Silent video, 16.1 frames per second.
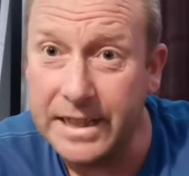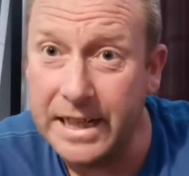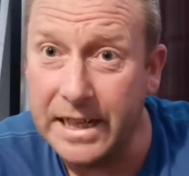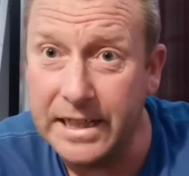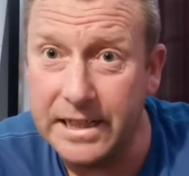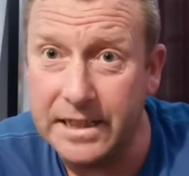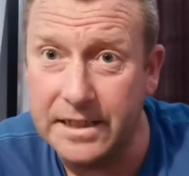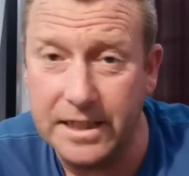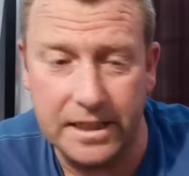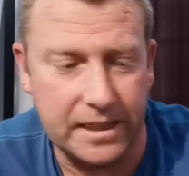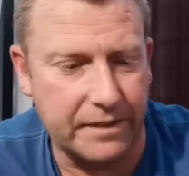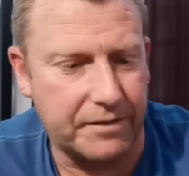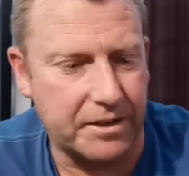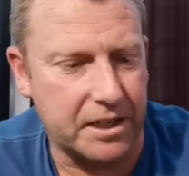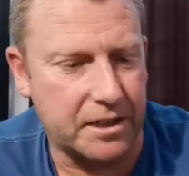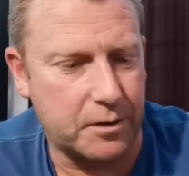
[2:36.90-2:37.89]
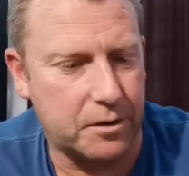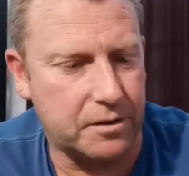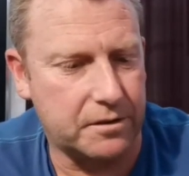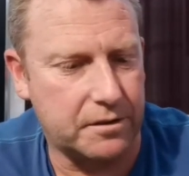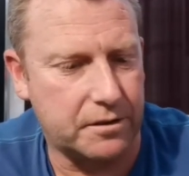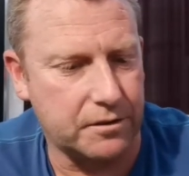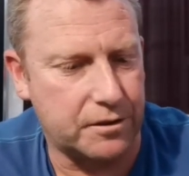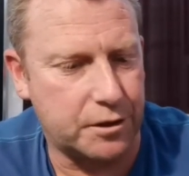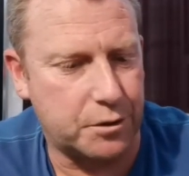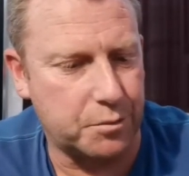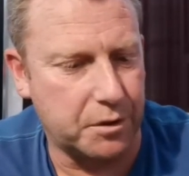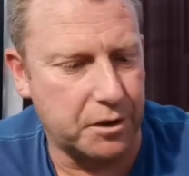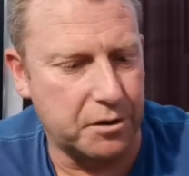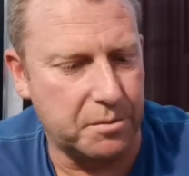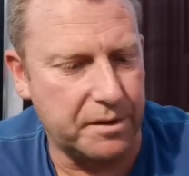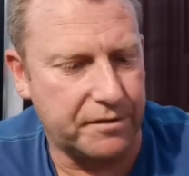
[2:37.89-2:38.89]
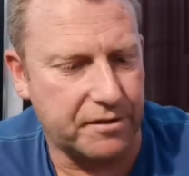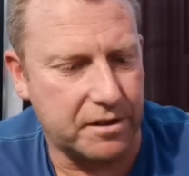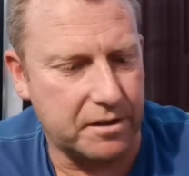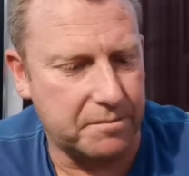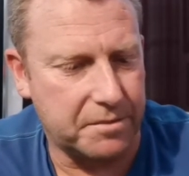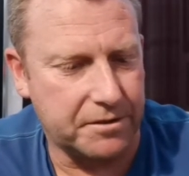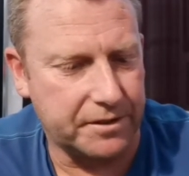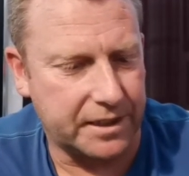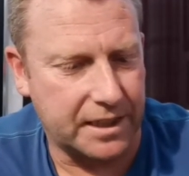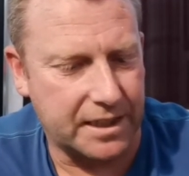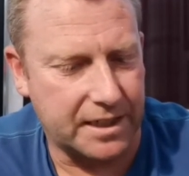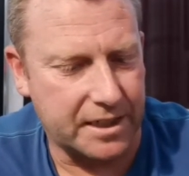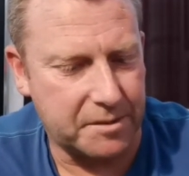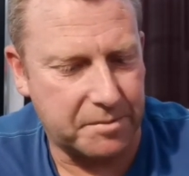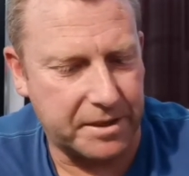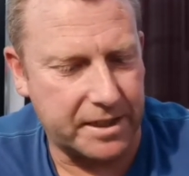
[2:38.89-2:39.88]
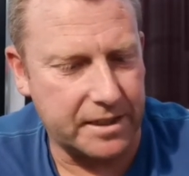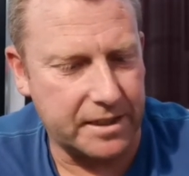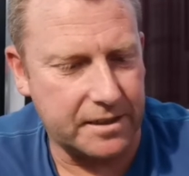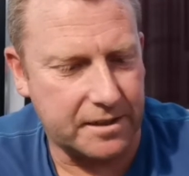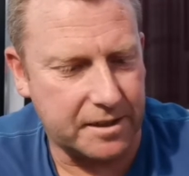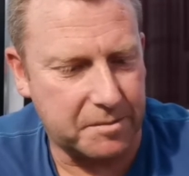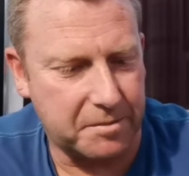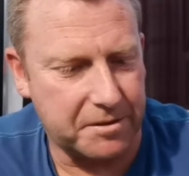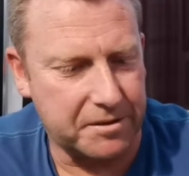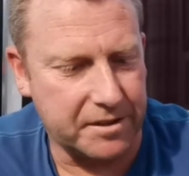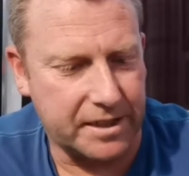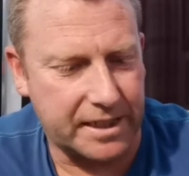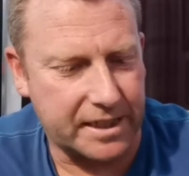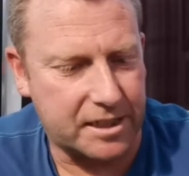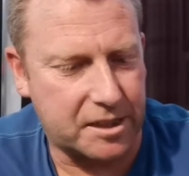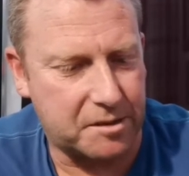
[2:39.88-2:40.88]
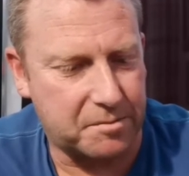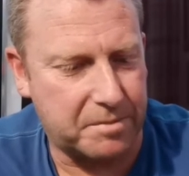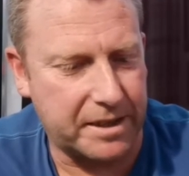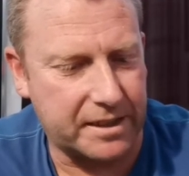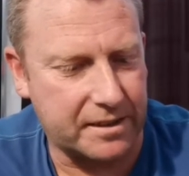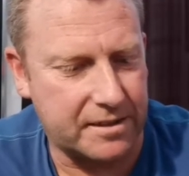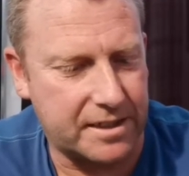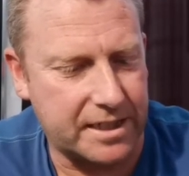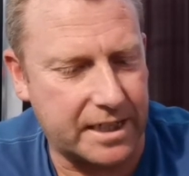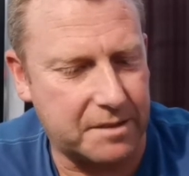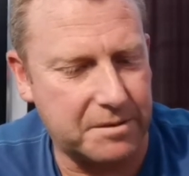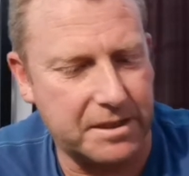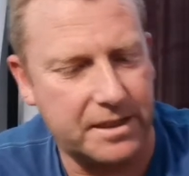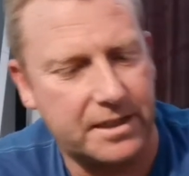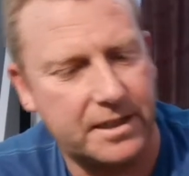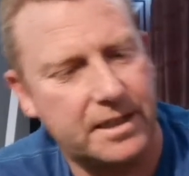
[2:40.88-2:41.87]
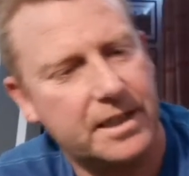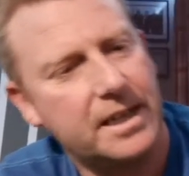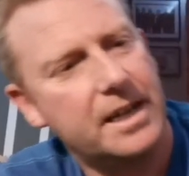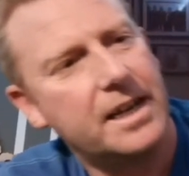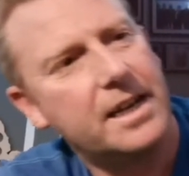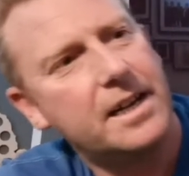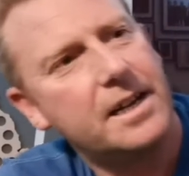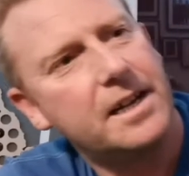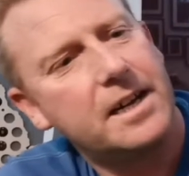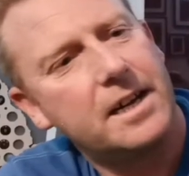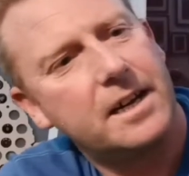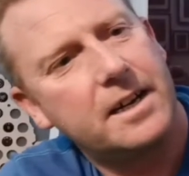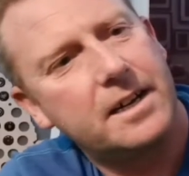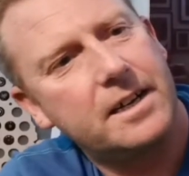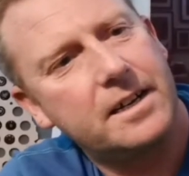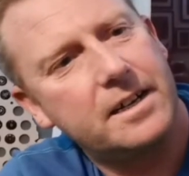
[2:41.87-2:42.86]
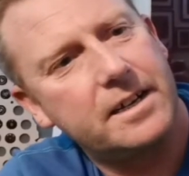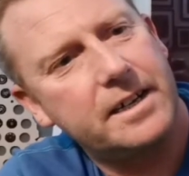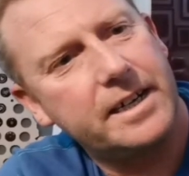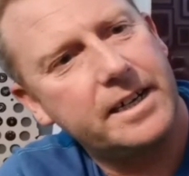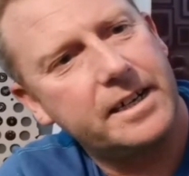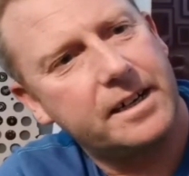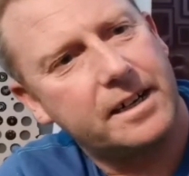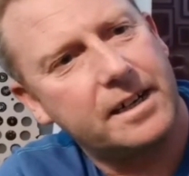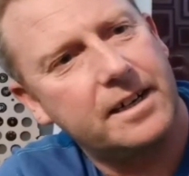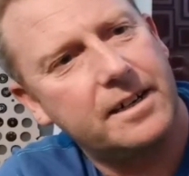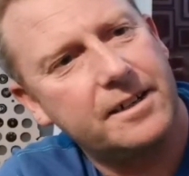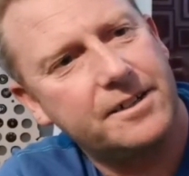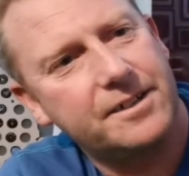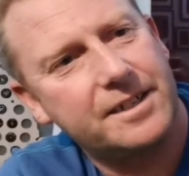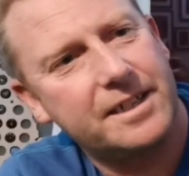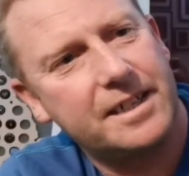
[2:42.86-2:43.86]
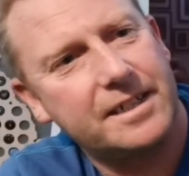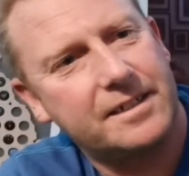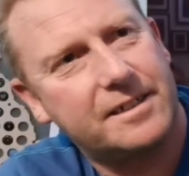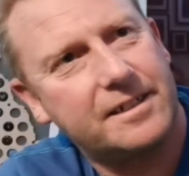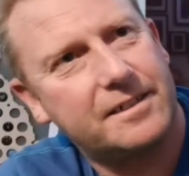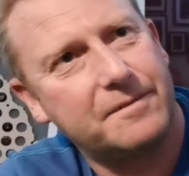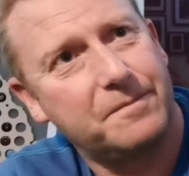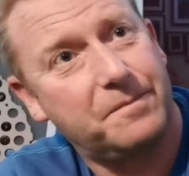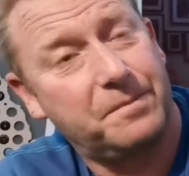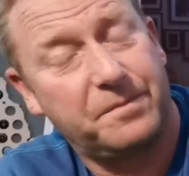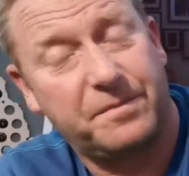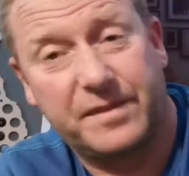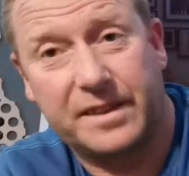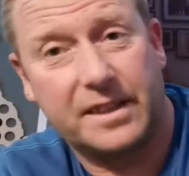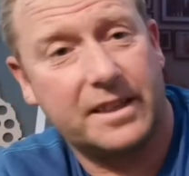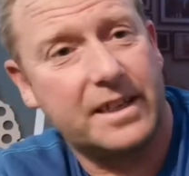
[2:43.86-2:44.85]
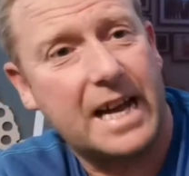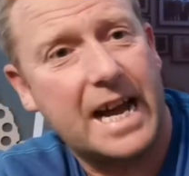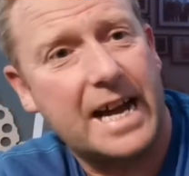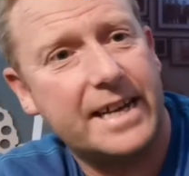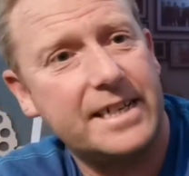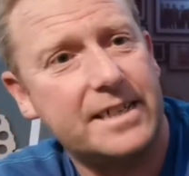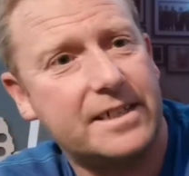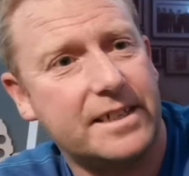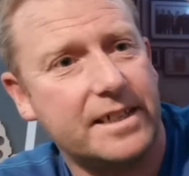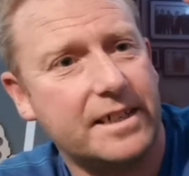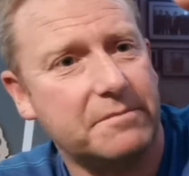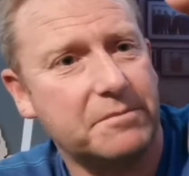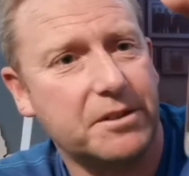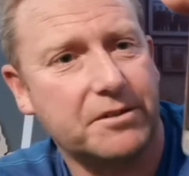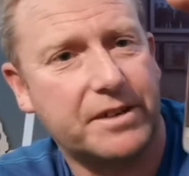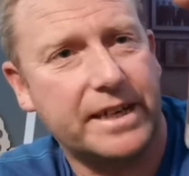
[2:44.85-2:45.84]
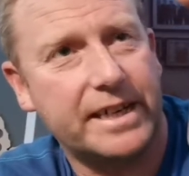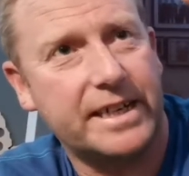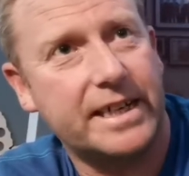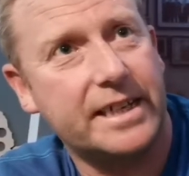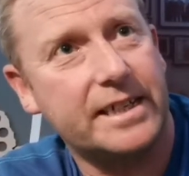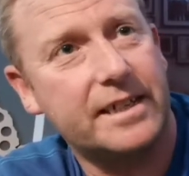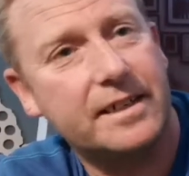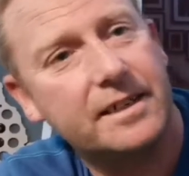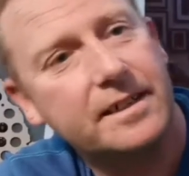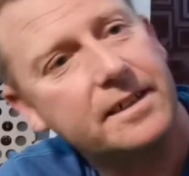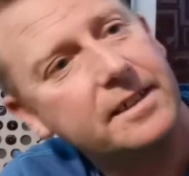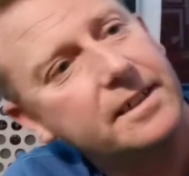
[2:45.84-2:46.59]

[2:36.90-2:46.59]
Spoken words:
did give it good swirl before I poured the last bit in, so I suppose I can expect the sediment. In a glass, it's hazy. I'm not getting any